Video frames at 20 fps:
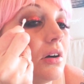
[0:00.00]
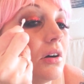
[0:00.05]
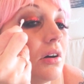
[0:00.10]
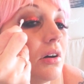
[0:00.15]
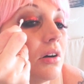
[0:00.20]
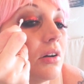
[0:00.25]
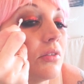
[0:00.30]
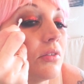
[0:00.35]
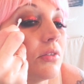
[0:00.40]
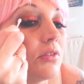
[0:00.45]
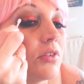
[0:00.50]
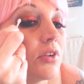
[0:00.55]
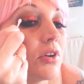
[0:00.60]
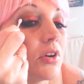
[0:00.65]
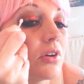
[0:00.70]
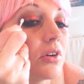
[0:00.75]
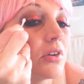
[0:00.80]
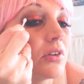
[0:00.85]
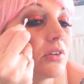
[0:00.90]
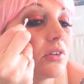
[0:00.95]
on
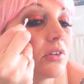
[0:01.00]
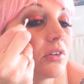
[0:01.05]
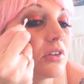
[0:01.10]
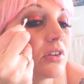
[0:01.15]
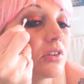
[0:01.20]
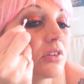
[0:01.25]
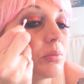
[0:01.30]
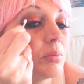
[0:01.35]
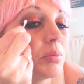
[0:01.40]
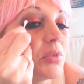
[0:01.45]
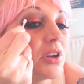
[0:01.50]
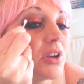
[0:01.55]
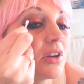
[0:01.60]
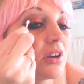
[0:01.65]
first, just be